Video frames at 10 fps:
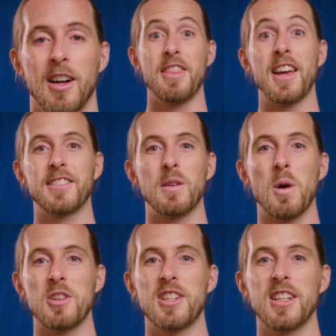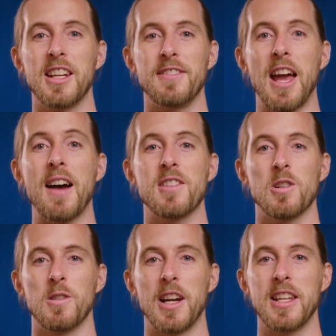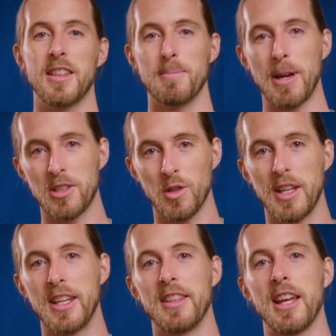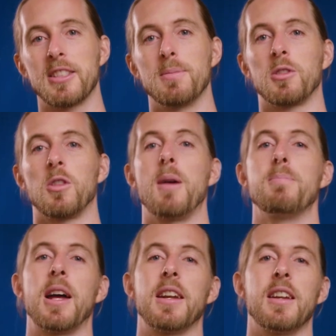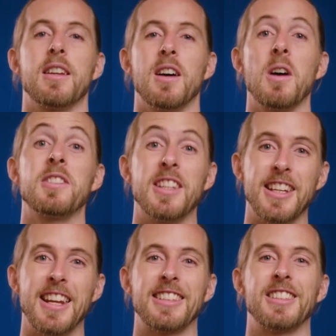Thanks for watching, and if you haven't already, then make sure you hit that subscribe button. I'll see you next